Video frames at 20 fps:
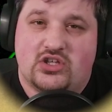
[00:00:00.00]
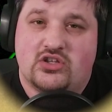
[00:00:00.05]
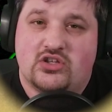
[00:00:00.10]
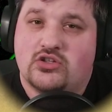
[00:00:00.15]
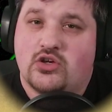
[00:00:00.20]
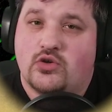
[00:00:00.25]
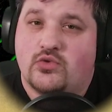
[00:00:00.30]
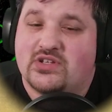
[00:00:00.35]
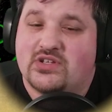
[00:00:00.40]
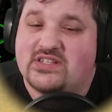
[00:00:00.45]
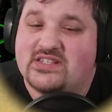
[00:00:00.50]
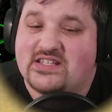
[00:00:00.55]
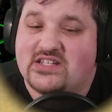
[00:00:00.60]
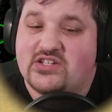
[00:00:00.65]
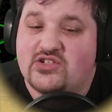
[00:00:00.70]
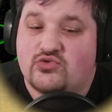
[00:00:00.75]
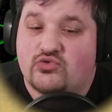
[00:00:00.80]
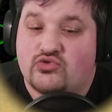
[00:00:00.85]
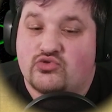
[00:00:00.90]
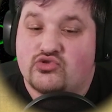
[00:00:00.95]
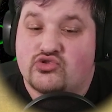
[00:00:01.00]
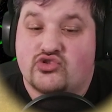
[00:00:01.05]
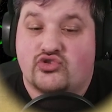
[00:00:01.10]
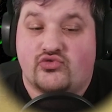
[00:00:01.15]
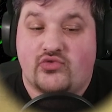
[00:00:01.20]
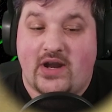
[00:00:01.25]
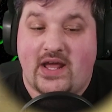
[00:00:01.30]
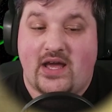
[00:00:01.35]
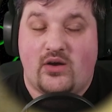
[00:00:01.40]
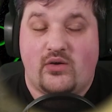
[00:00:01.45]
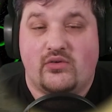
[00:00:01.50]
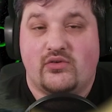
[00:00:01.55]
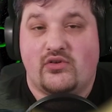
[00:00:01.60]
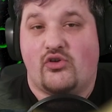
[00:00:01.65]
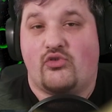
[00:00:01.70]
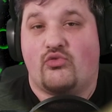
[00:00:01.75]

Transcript: You can go to Central Shroud